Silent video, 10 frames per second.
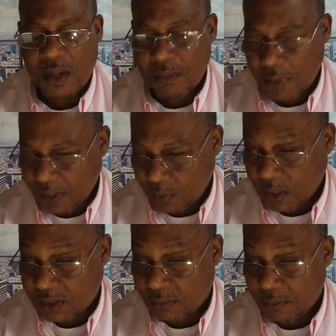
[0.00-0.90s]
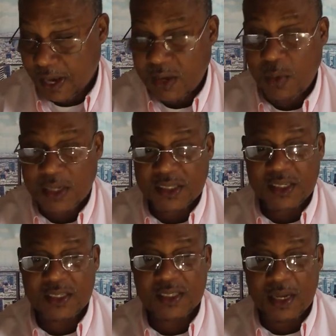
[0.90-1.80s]
My question, my question
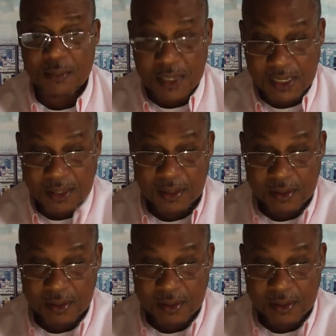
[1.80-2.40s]
is then, me,